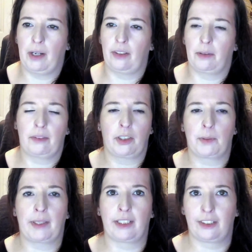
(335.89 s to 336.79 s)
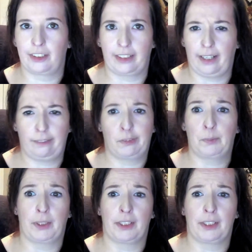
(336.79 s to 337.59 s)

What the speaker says: I'll have to go back and look at that. Weird.